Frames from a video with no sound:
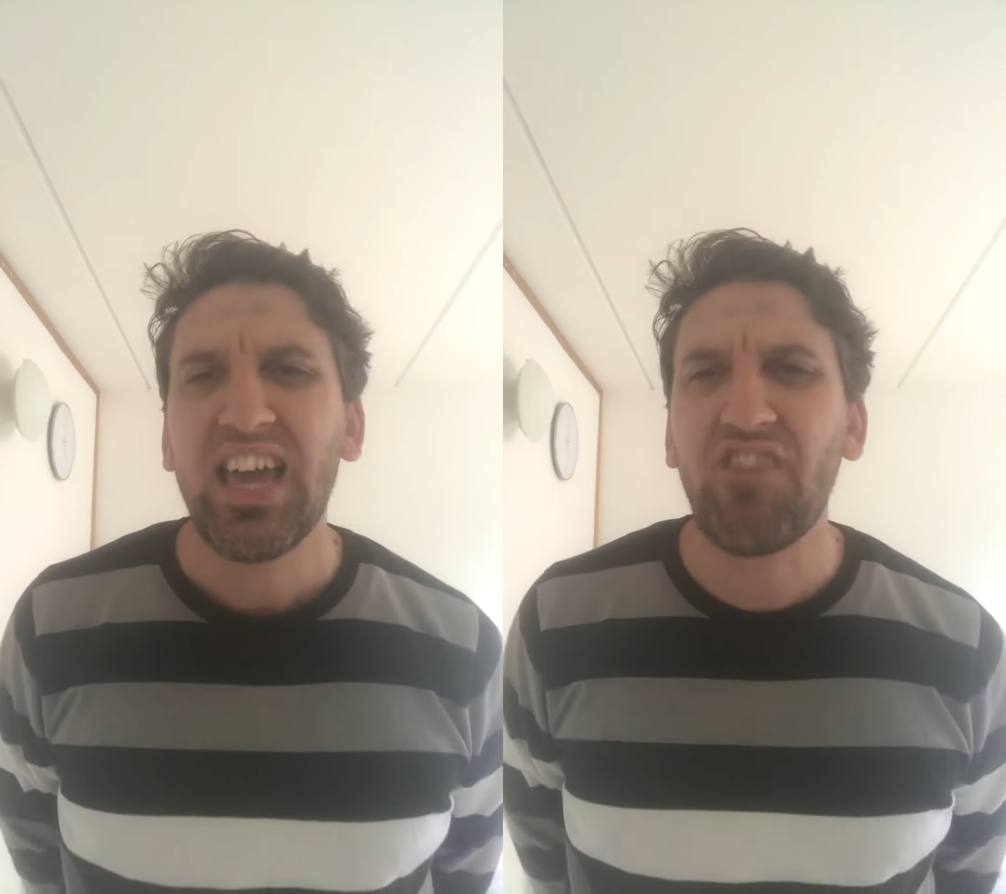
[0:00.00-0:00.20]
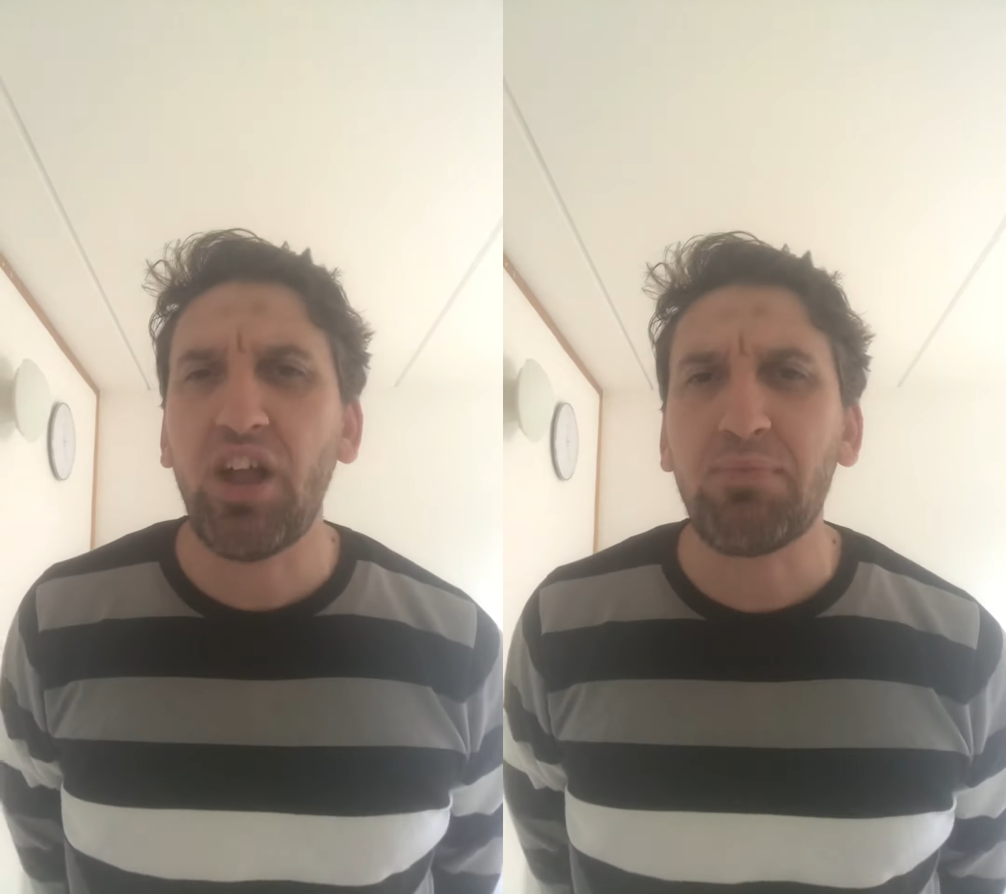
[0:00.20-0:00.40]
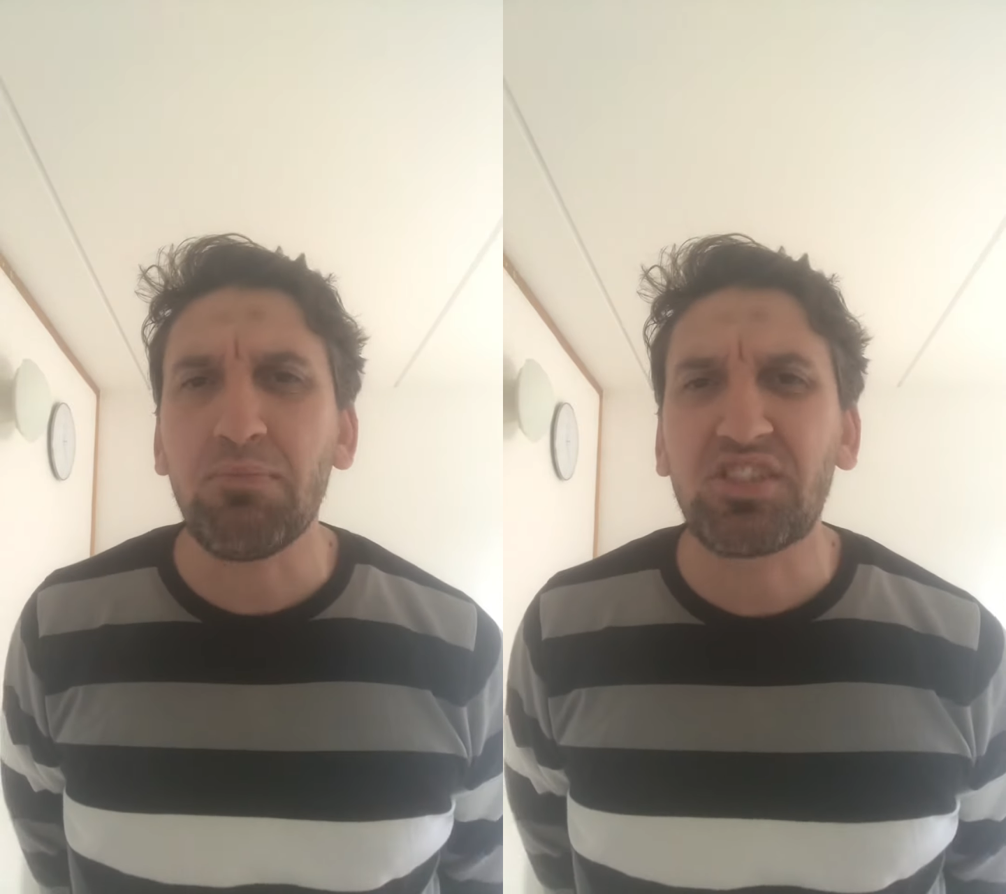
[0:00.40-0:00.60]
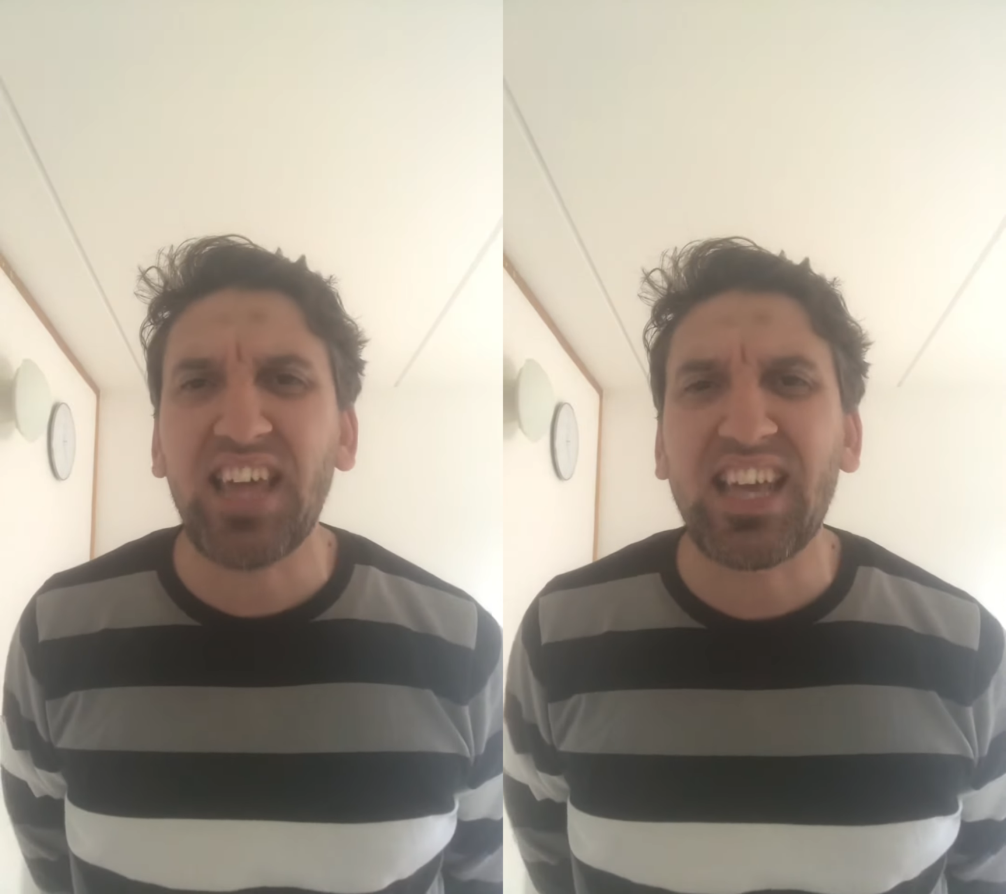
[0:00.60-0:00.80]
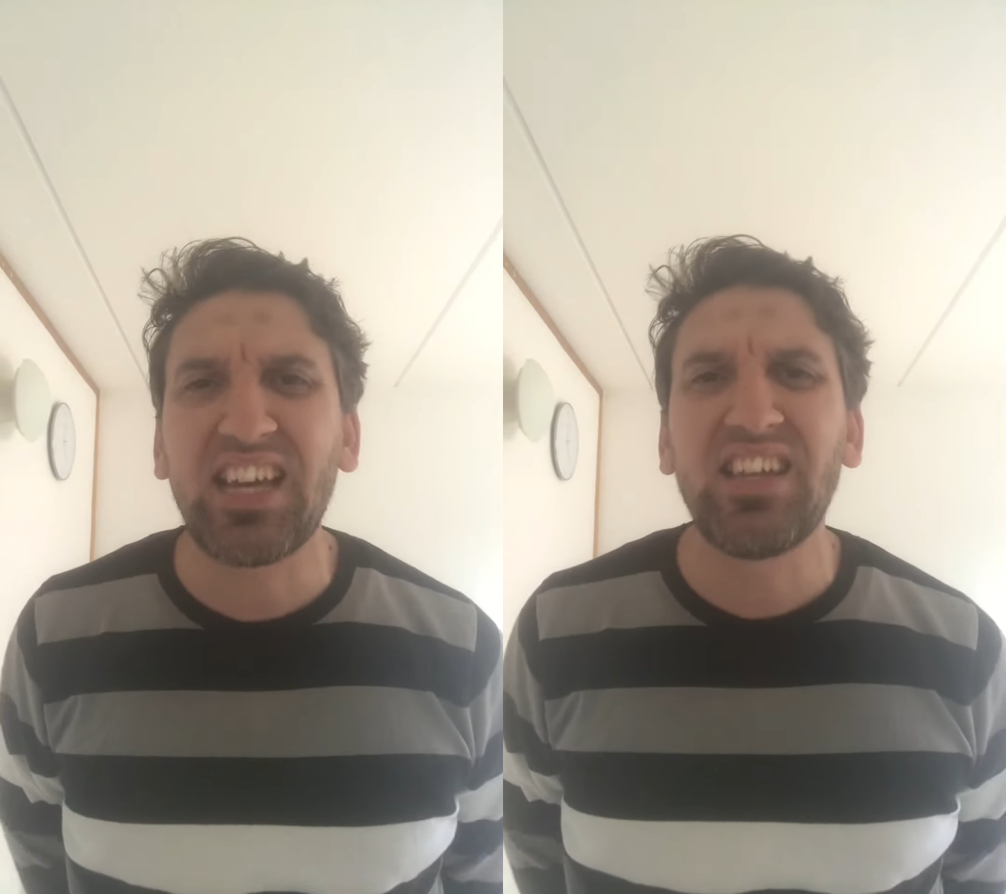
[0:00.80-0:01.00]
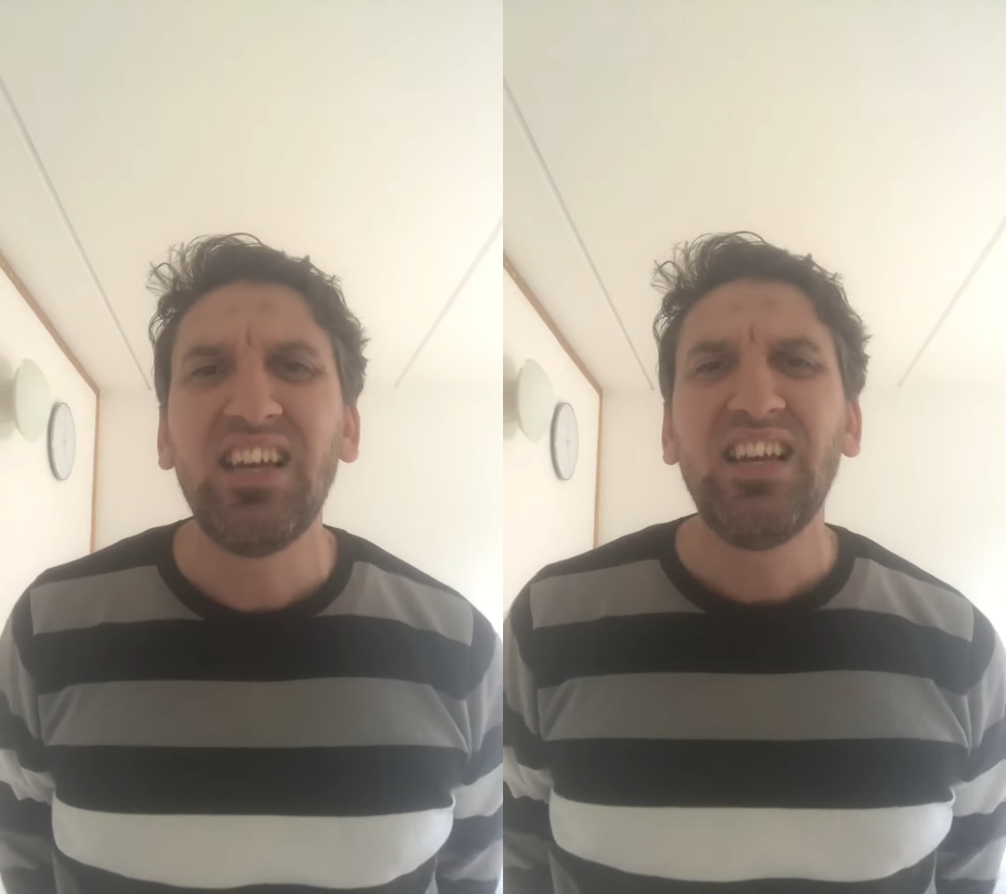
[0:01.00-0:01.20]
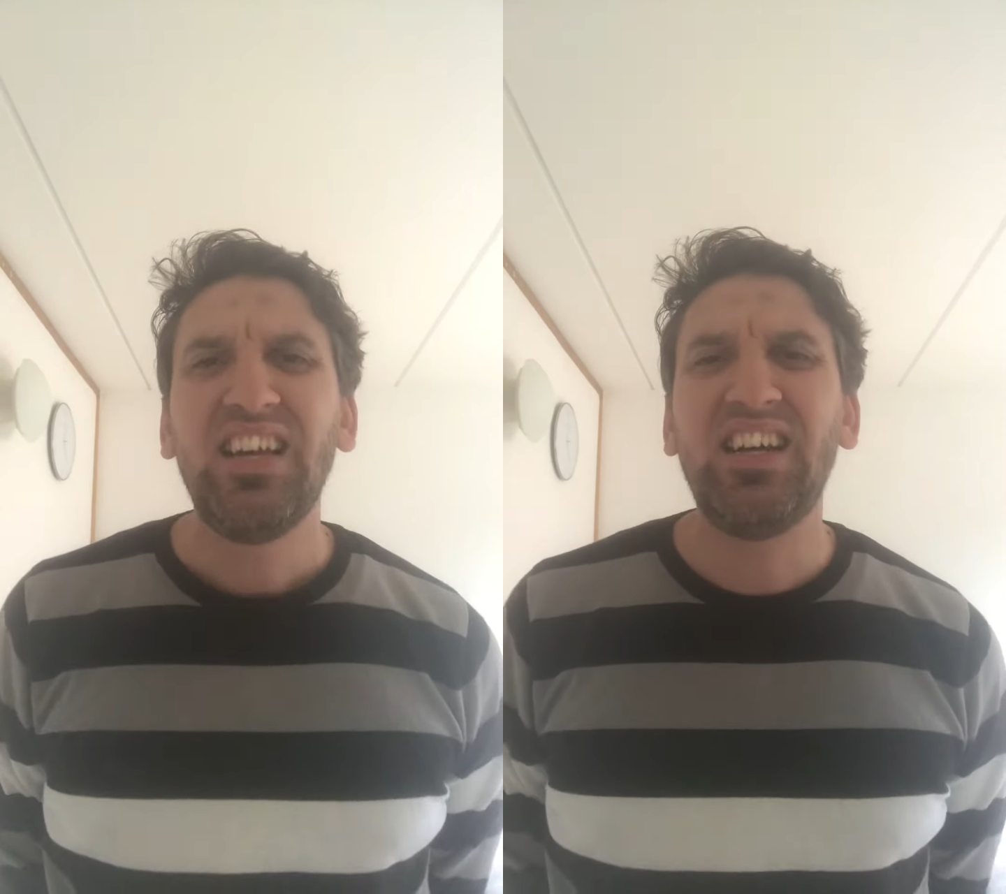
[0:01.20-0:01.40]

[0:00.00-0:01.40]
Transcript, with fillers: if I'm not mistaken.